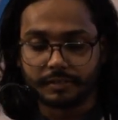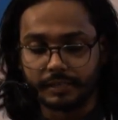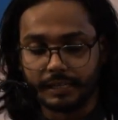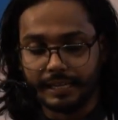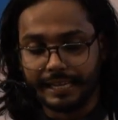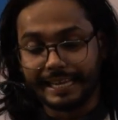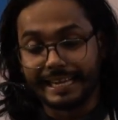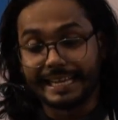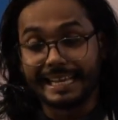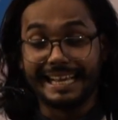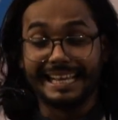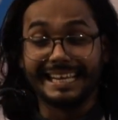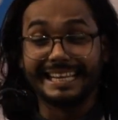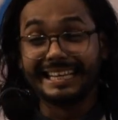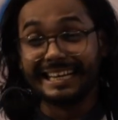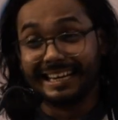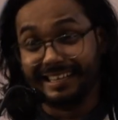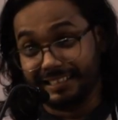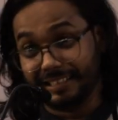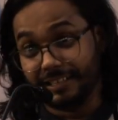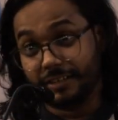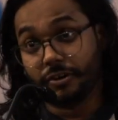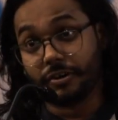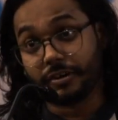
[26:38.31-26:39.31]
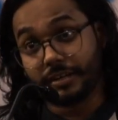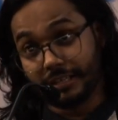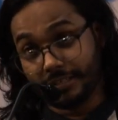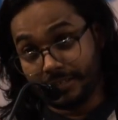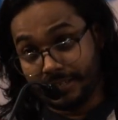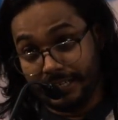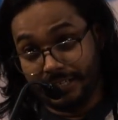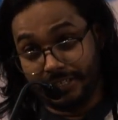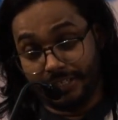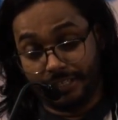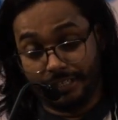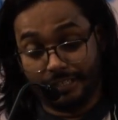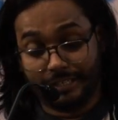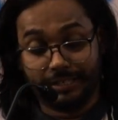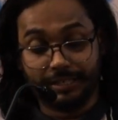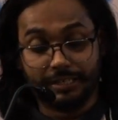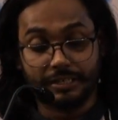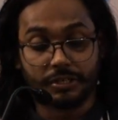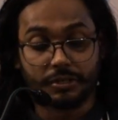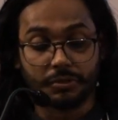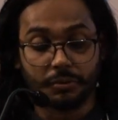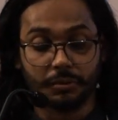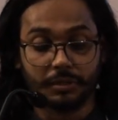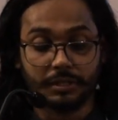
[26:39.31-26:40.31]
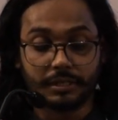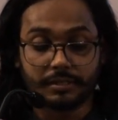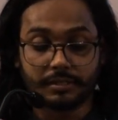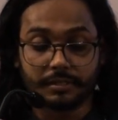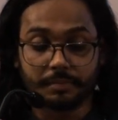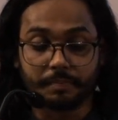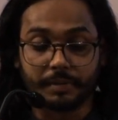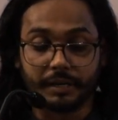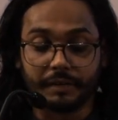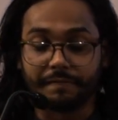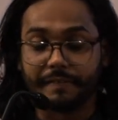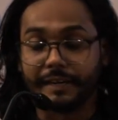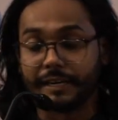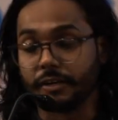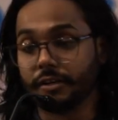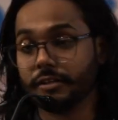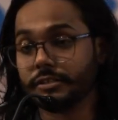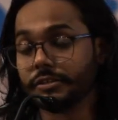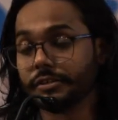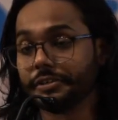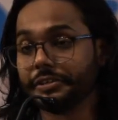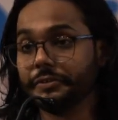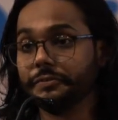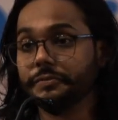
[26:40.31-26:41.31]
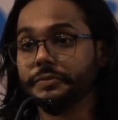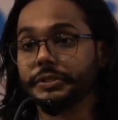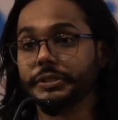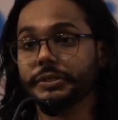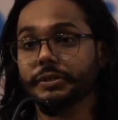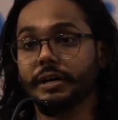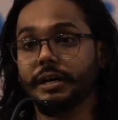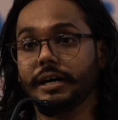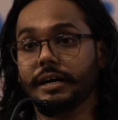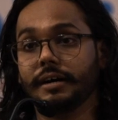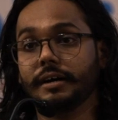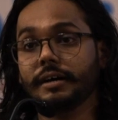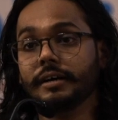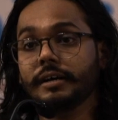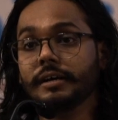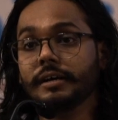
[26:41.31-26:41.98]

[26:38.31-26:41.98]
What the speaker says: like any other orchestration tools, Prefect also gives you a